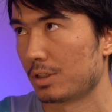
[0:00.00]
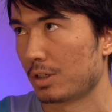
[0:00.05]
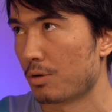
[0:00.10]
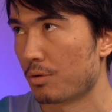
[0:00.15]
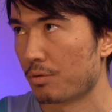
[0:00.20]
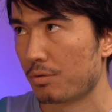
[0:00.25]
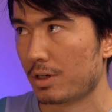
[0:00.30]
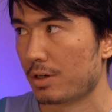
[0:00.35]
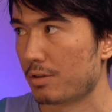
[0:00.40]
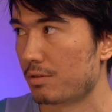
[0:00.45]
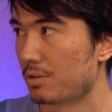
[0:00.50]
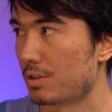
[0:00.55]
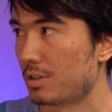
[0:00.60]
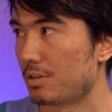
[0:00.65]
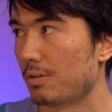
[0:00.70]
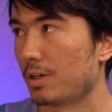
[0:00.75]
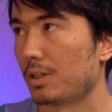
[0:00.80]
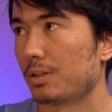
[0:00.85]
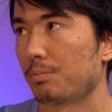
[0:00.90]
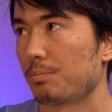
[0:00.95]
all the other
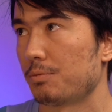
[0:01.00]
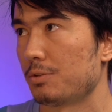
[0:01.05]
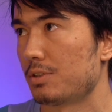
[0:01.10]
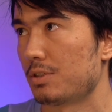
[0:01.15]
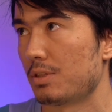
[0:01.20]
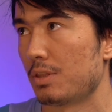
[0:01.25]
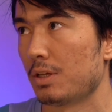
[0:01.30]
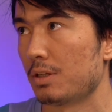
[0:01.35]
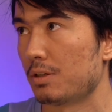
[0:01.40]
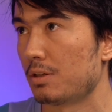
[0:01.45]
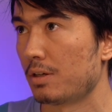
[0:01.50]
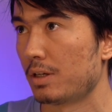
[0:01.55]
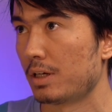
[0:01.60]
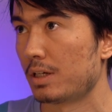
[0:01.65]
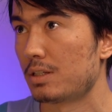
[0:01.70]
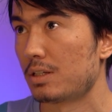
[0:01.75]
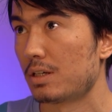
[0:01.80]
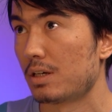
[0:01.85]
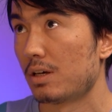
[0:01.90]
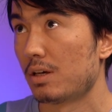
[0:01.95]
developments, the
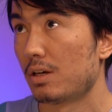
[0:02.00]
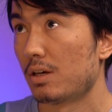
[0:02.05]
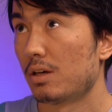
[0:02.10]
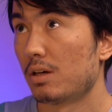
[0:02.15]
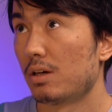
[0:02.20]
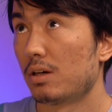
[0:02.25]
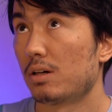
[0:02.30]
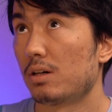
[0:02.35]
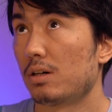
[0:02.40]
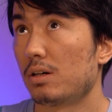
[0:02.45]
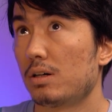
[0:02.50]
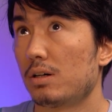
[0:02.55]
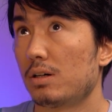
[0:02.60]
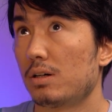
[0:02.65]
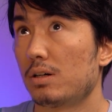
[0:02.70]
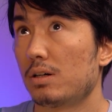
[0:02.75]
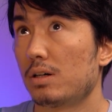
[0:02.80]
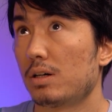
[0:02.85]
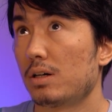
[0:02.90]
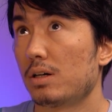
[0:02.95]
internet,
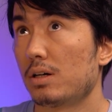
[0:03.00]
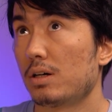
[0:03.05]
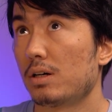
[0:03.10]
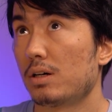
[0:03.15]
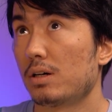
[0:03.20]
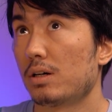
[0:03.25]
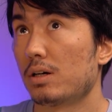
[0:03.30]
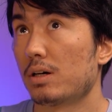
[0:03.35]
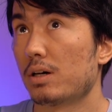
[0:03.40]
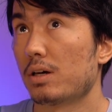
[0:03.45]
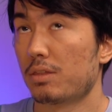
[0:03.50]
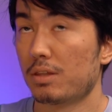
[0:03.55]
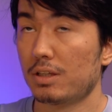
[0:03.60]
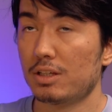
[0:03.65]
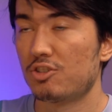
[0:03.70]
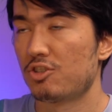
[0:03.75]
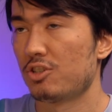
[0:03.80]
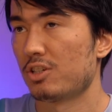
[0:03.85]
I think it's